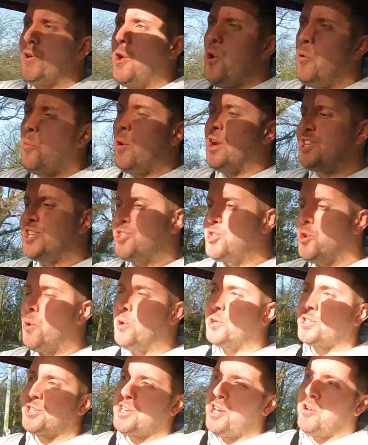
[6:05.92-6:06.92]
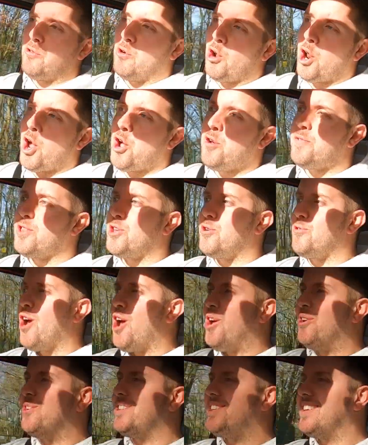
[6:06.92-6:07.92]
Wanted to torque steer all over the
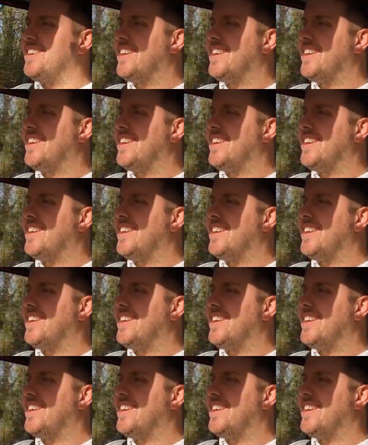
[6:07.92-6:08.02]
road.